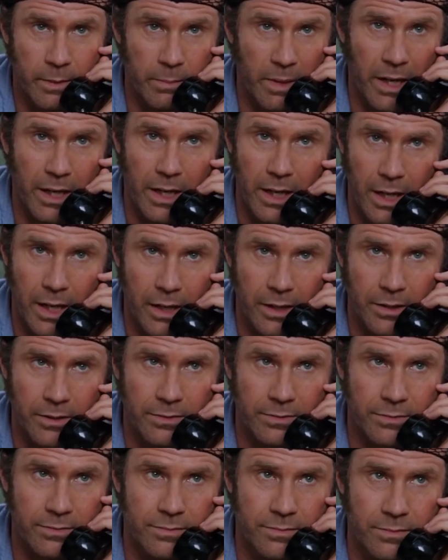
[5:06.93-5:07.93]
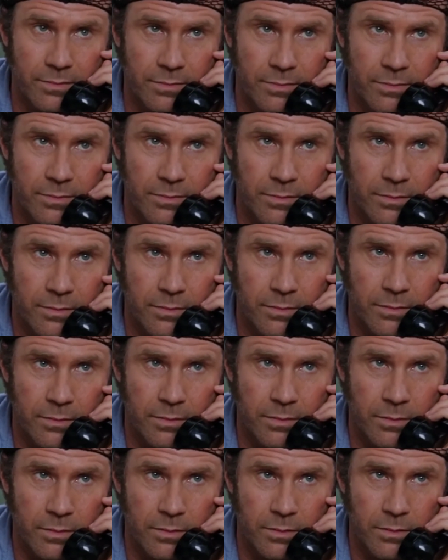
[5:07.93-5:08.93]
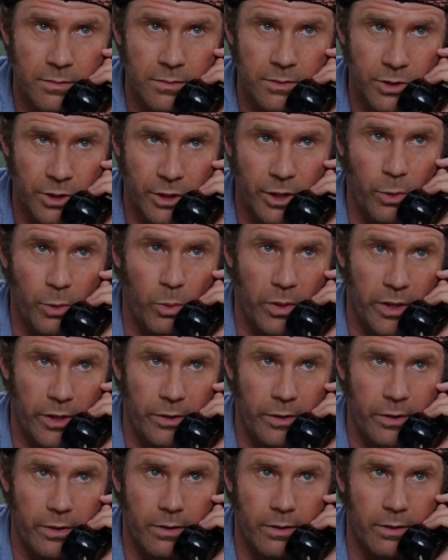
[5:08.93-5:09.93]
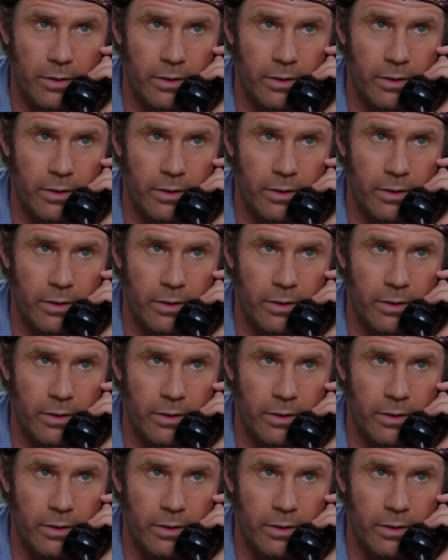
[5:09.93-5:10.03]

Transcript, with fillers: I'm not gonna lie to you. It's gonna get weird.